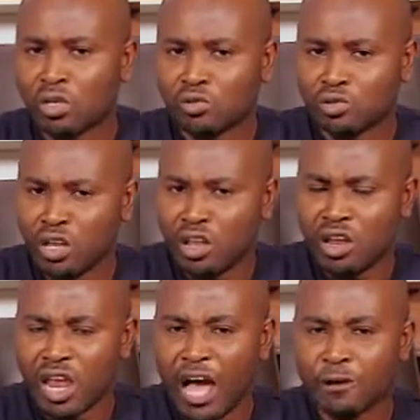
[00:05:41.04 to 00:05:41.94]

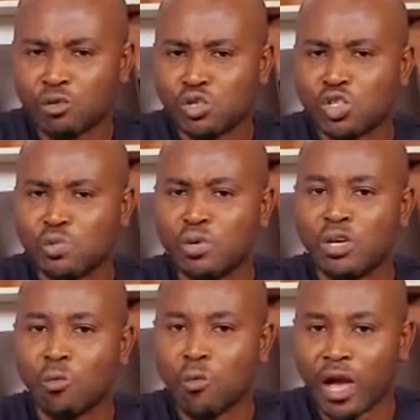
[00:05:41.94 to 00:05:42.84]
learn how to speak
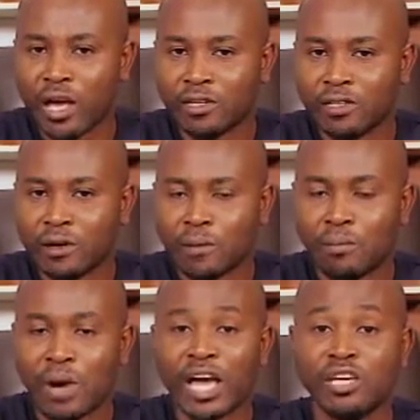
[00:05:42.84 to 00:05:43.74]
well
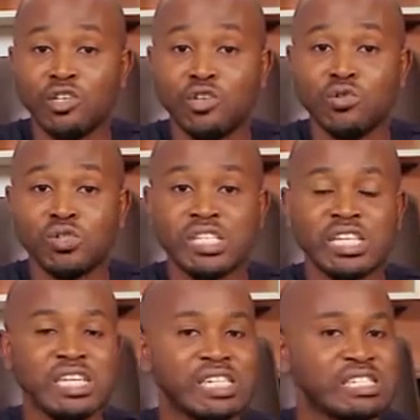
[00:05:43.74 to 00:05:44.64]
by
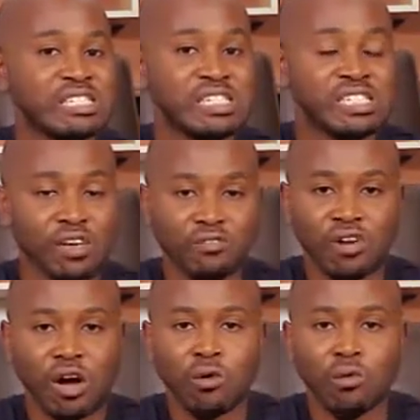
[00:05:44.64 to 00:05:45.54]
using
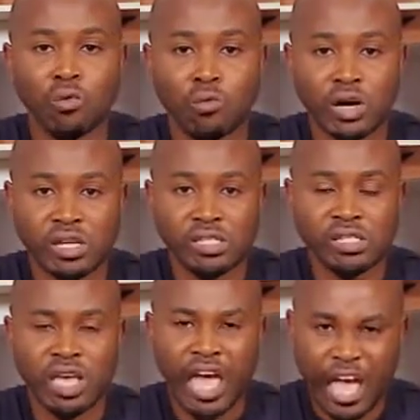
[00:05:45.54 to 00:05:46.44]
several
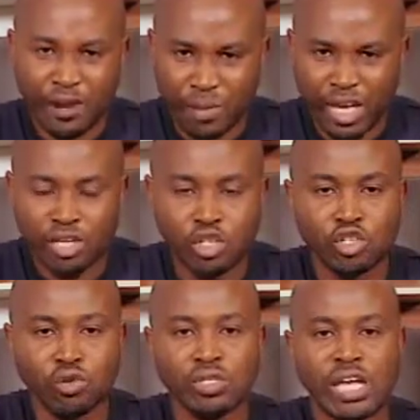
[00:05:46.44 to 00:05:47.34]
words and making
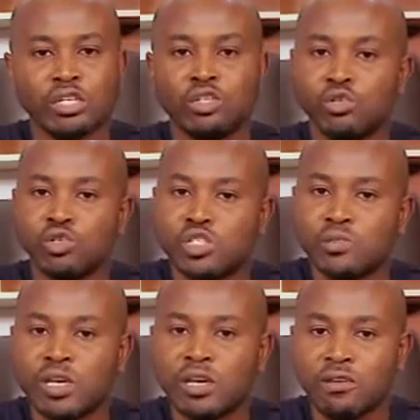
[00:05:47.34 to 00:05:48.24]
sure that you
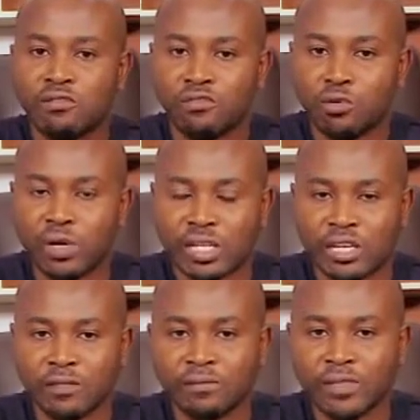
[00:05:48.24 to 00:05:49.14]
speak
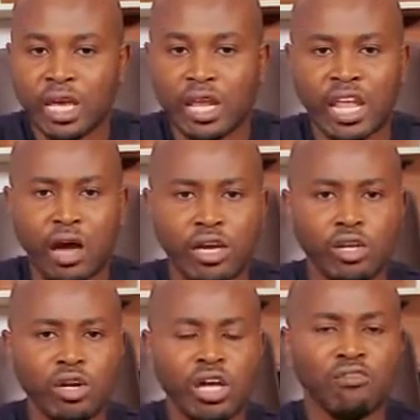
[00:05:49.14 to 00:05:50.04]
fluently. Now, in
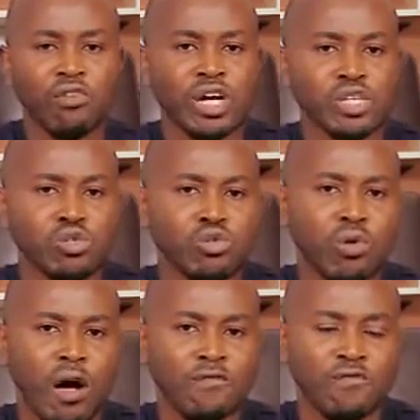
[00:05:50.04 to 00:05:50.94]
order for us to
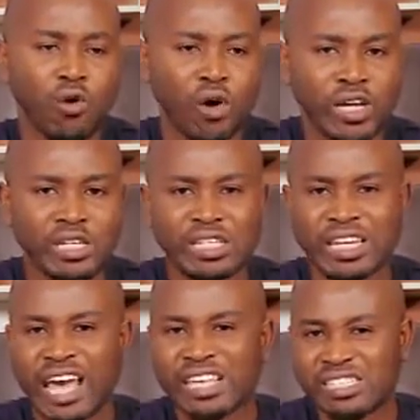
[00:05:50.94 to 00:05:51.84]
avoid the
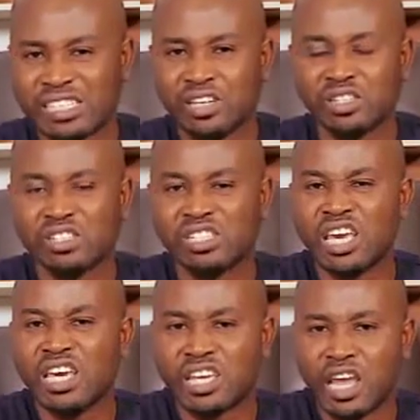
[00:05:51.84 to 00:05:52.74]
hesitations
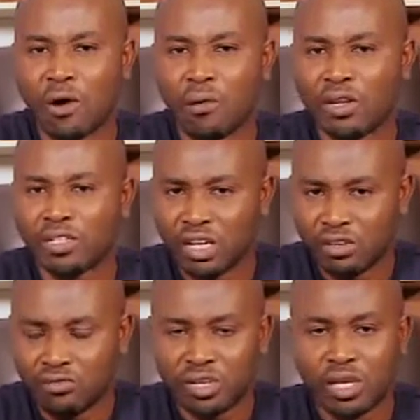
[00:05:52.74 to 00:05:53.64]
in our
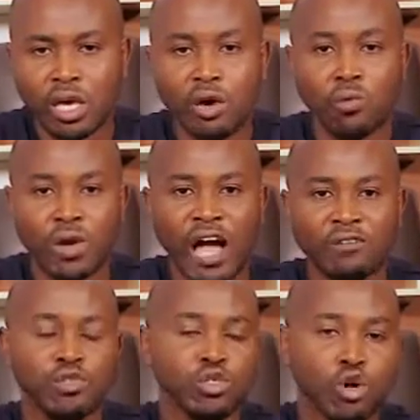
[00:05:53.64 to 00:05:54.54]
delivery, we
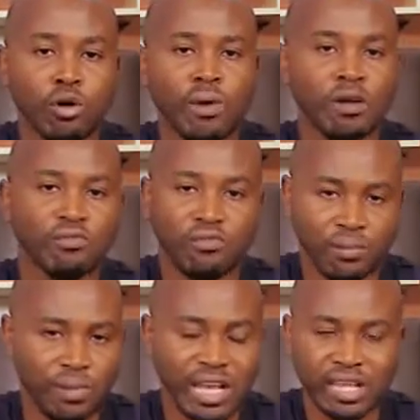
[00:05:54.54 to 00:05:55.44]
have to talk about
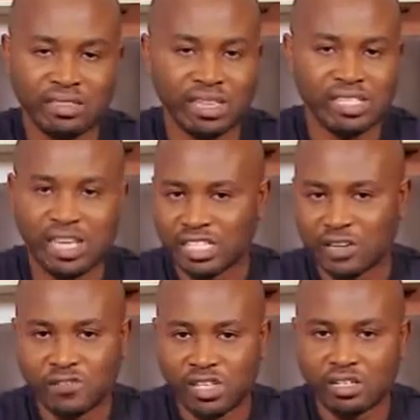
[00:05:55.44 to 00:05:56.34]
familiar things, as
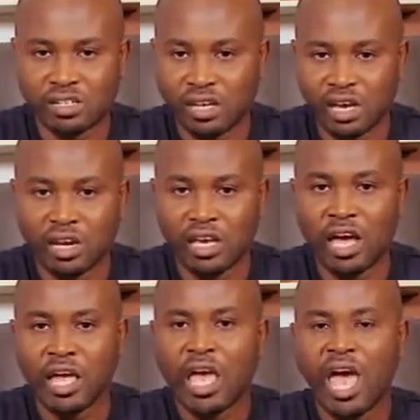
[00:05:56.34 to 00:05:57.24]
I've stated
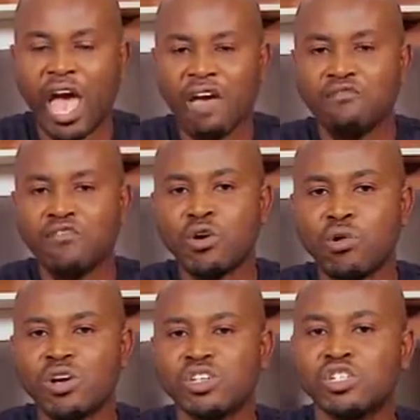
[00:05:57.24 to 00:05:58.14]
earlier. Every
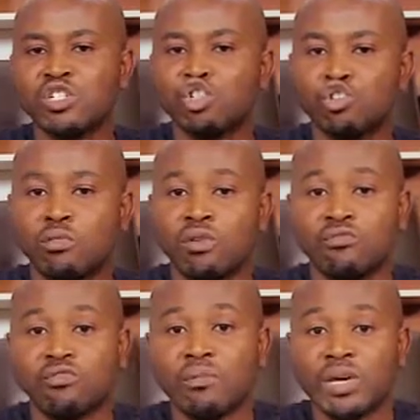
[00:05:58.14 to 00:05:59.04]
question should be
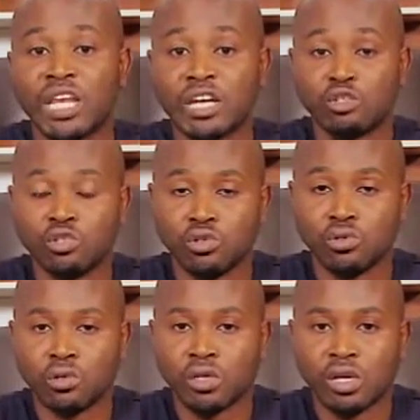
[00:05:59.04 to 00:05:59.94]
familiar to
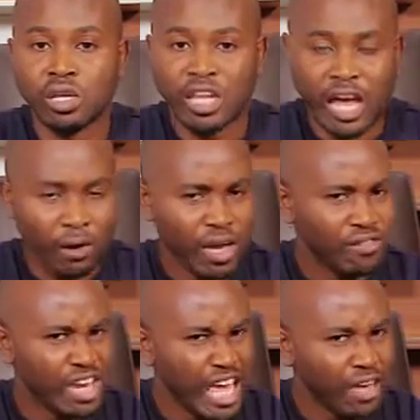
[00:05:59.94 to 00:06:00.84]
you. Now,
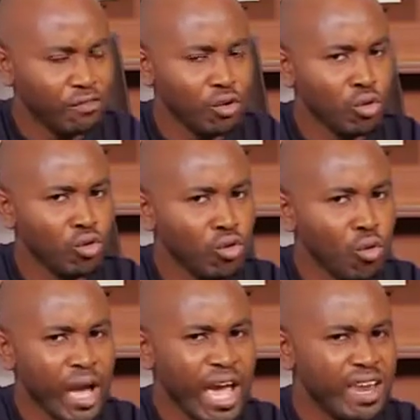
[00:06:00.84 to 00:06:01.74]
even if you don't
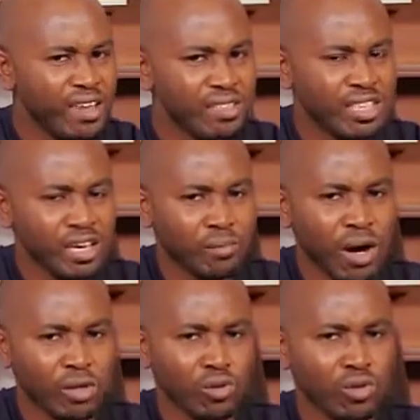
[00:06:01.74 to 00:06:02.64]
know anything
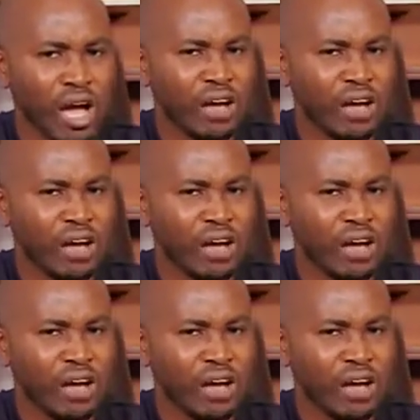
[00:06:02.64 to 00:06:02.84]
about, or you have